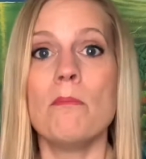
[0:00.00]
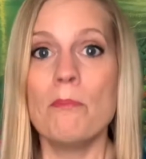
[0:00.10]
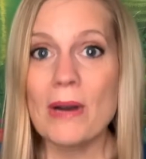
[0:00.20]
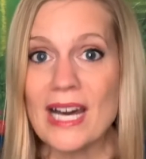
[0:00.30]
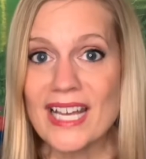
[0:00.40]

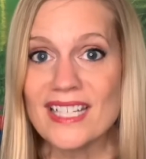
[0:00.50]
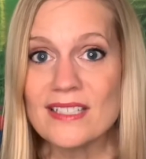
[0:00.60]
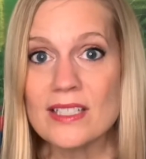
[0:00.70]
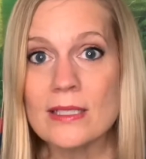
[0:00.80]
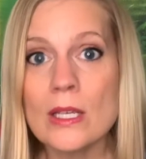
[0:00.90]
But
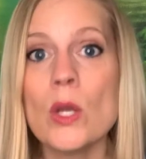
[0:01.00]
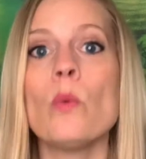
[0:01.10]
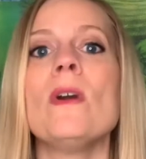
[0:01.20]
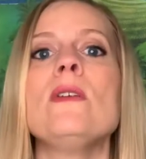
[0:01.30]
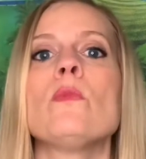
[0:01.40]

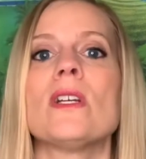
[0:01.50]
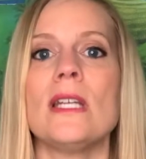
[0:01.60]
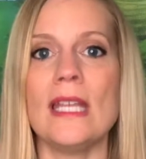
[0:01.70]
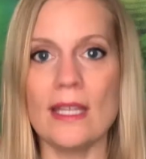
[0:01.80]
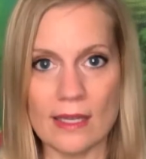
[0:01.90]
when
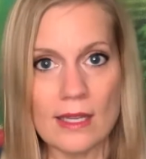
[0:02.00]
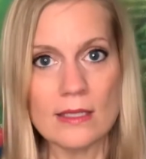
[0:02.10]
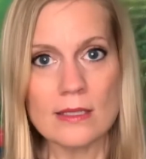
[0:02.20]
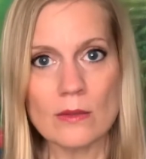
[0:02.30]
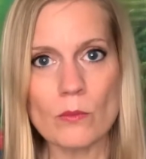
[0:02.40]
we're in it,
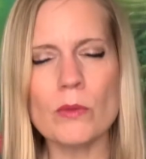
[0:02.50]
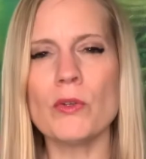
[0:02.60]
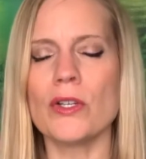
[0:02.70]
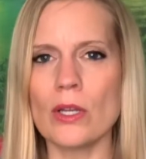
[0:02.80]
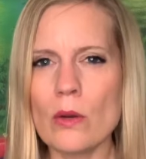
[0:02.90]
when
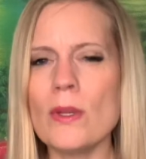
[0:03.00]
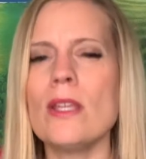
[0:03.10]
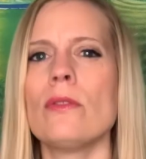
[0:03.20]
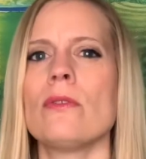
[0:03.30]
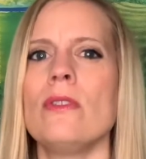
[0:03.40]
we're going
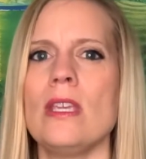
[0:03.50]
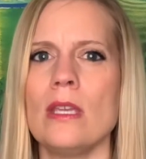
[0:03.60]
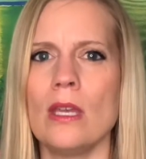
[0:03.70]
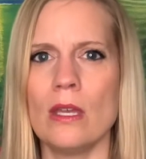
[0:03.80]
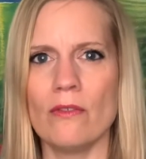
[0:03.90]
through the
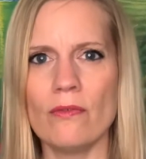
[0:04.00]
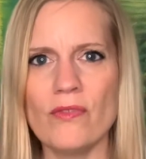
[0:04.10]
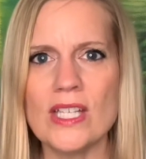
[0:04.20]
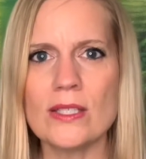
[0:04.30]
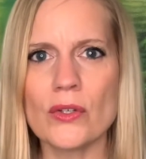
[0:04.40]

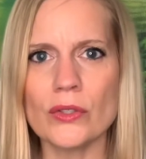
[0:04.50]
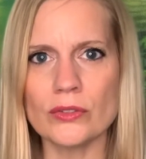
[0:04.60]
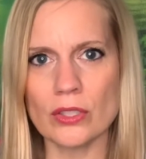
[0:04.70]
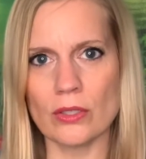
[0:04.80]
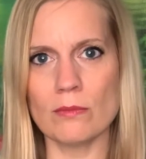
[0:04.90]
physical
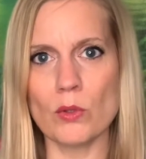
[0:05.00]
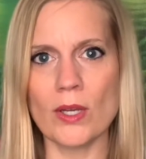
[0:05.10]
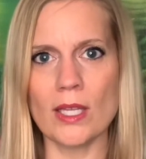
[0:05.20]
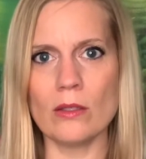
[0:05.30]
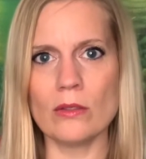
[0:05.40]

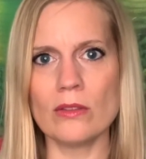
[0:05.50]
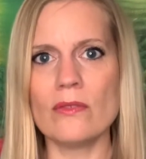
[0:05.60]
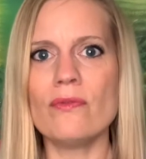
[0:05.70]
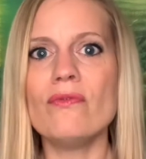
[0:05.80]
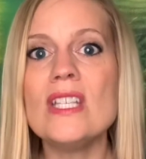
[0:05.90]
turmoil, the
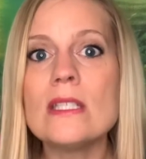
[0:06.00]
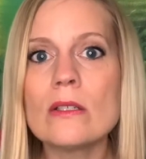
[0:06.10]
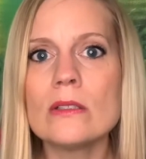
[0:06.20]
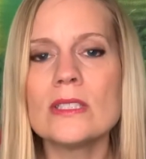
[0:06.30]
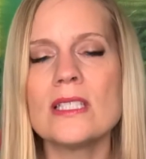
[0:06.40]

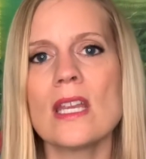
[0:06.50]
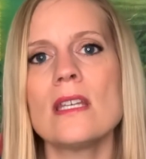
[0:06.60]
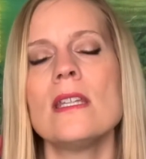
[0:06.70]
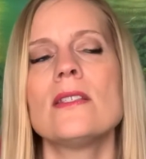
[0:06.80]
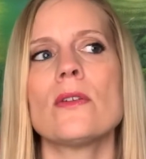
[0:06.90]
physical
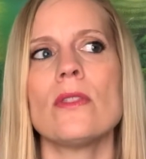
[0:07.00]
sickness,